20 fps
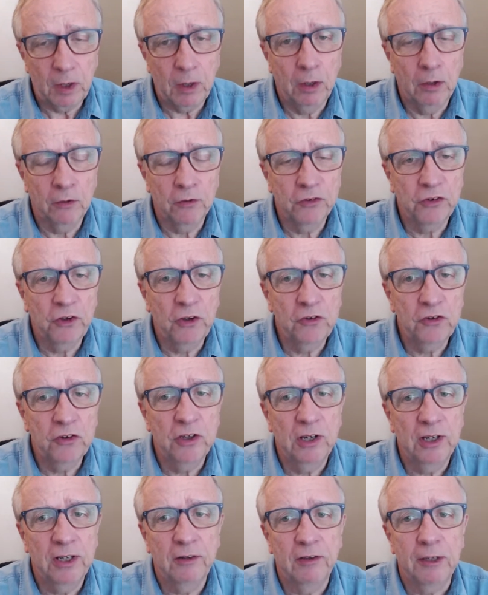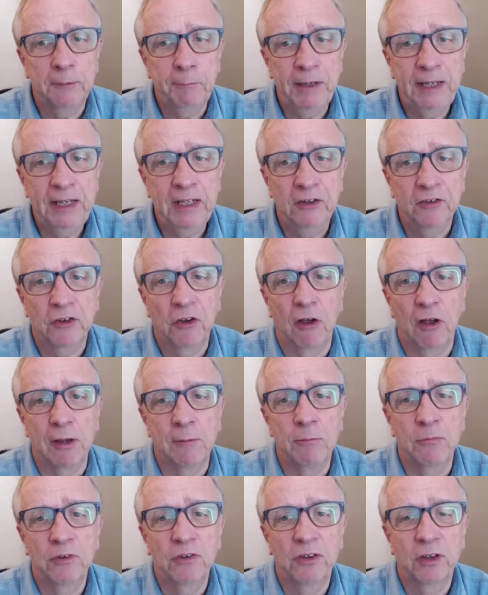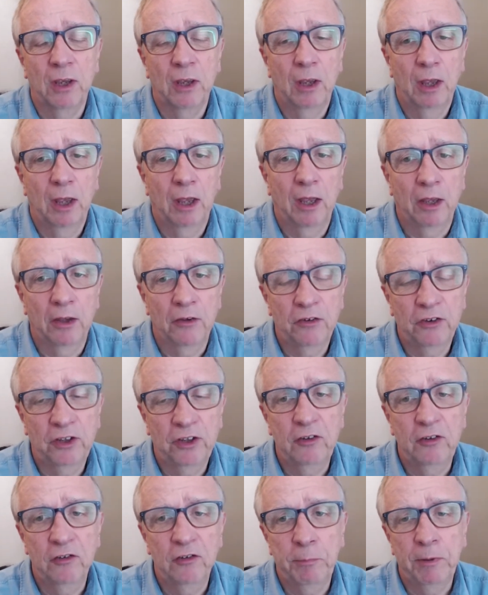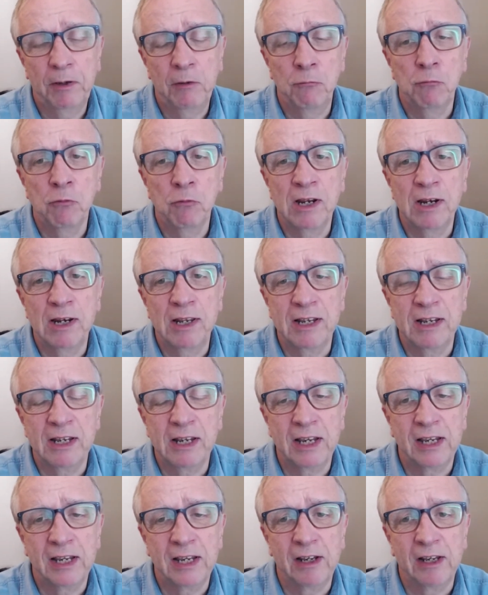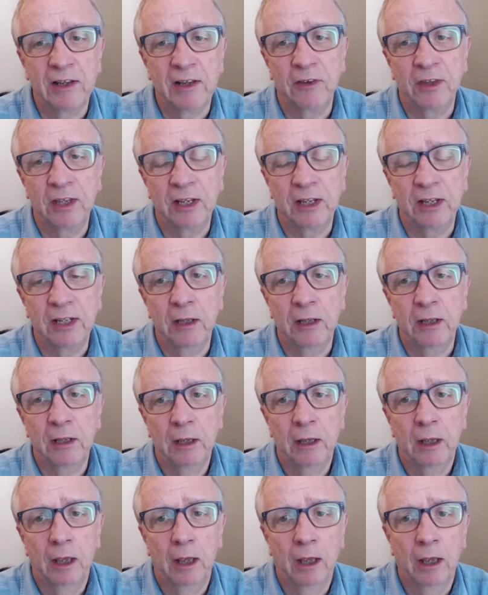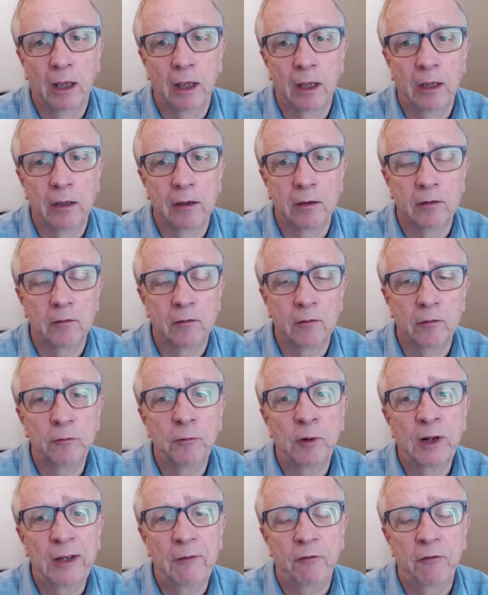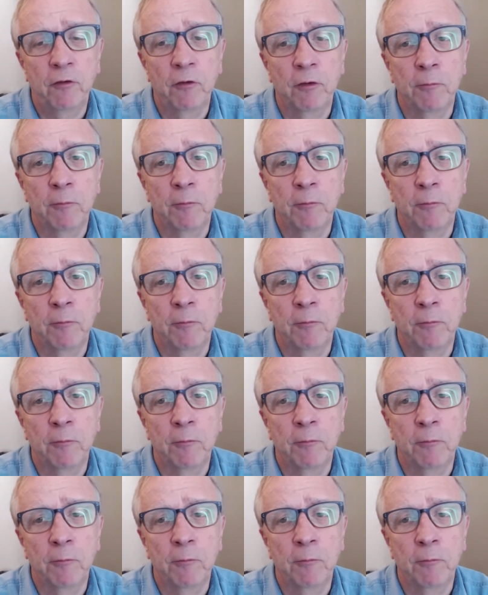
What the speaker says: certainly the peak times seem to be really in the really from the